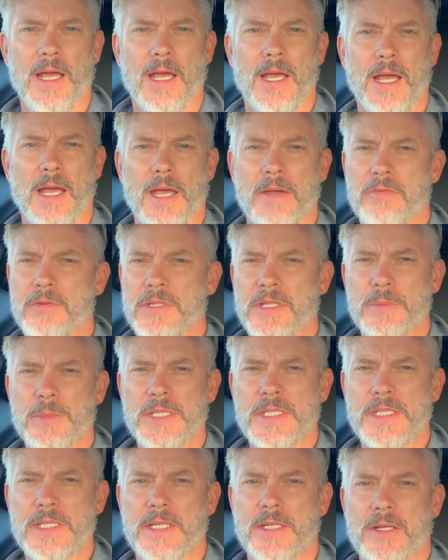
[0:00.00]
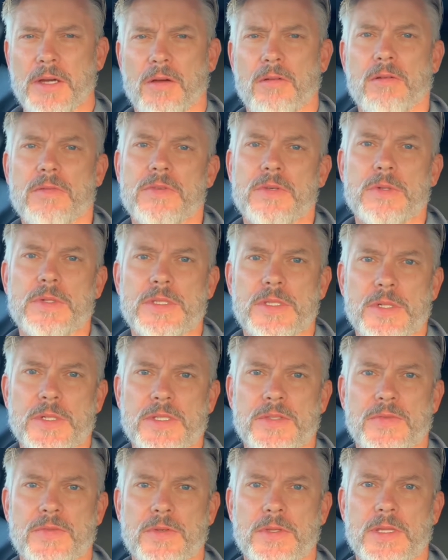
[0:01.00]
every time I see a car review, it's always
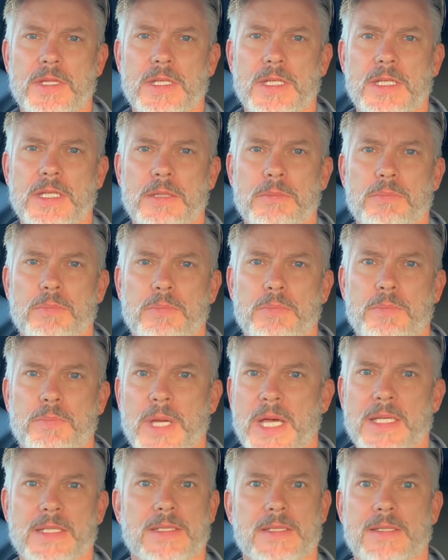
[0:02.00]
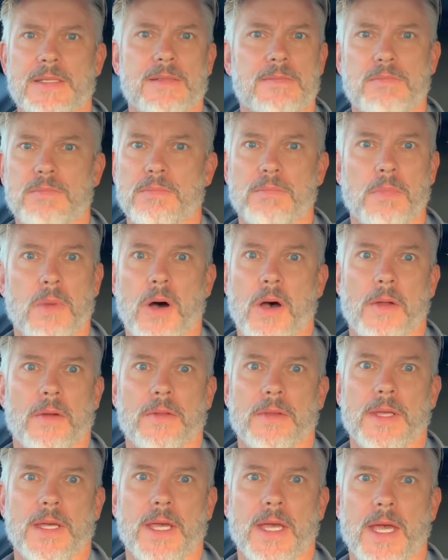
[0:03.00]
for the best model
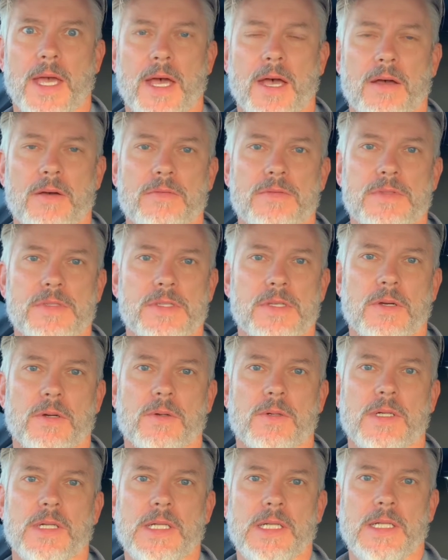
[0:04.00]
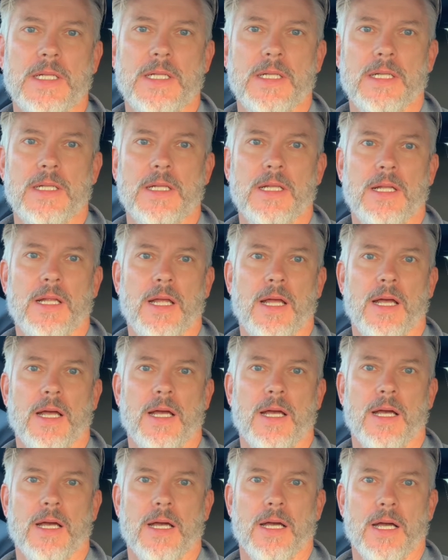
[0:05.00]
they have. So
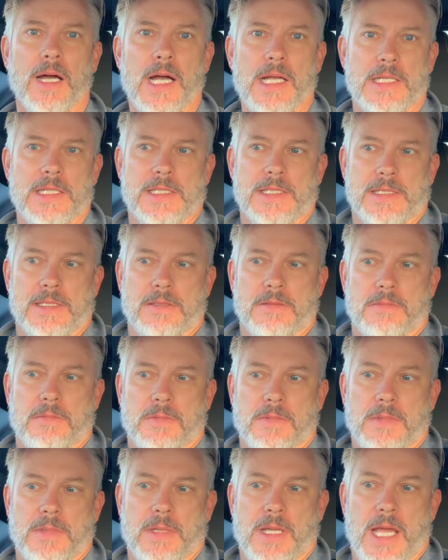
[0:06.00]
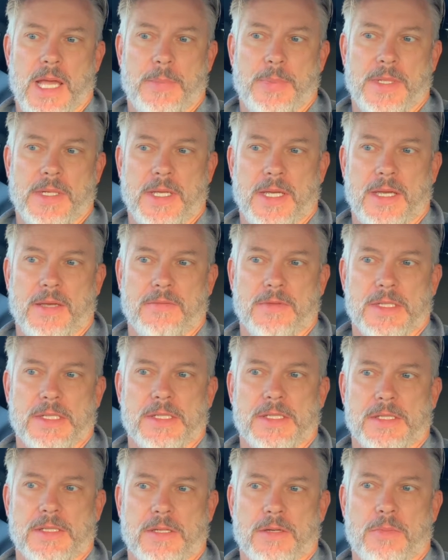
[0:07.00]
I just happened to have
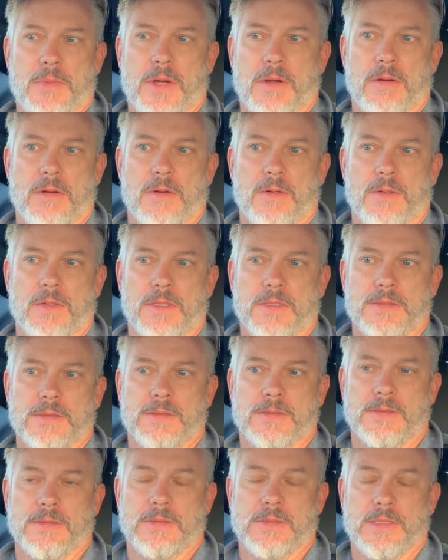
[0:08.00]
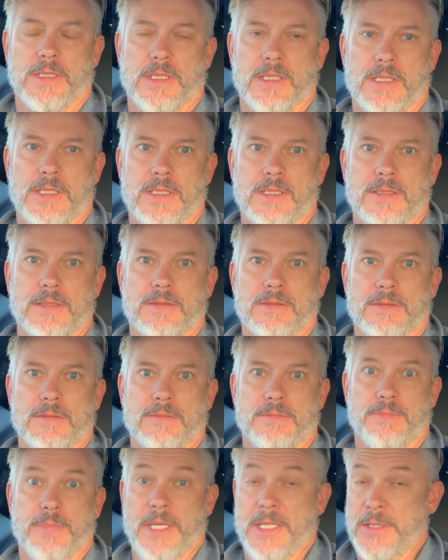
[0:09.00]
this Camaro
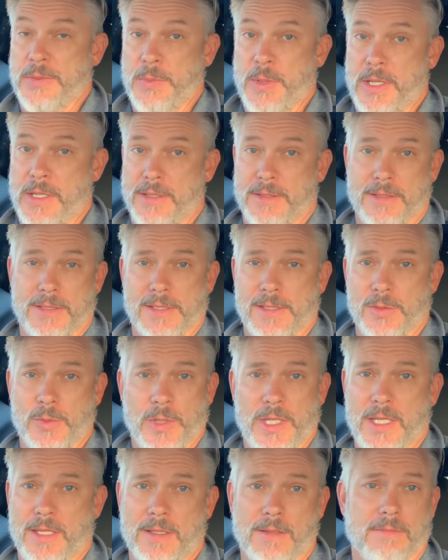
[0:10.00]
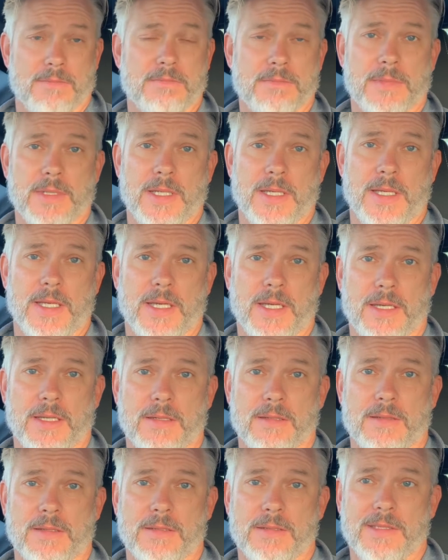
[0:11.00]
base model this week,
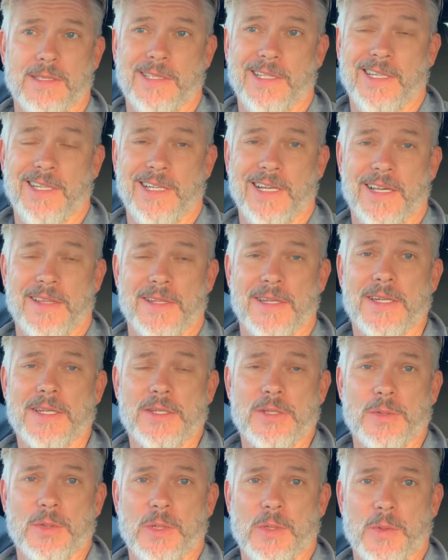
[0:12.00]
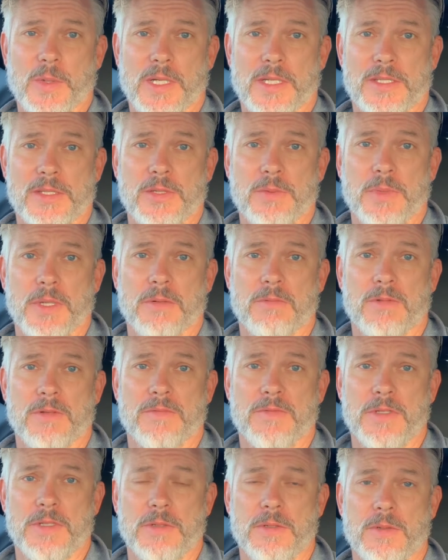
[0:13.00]
and I thought I'd do a quick 2-minute
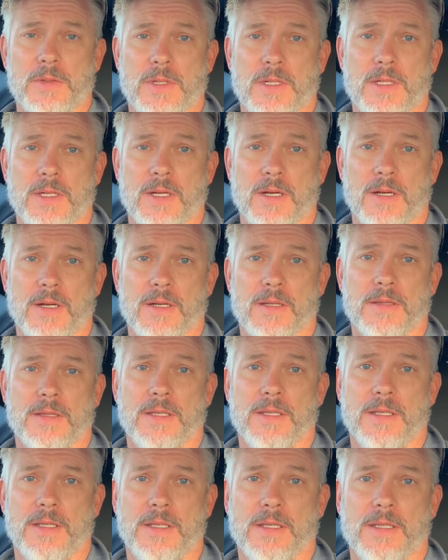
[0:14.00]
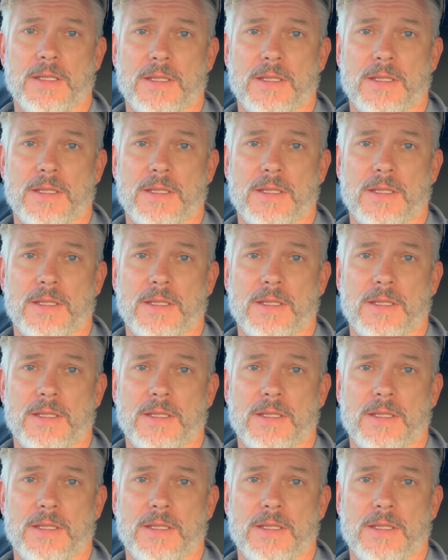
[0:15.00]
review on the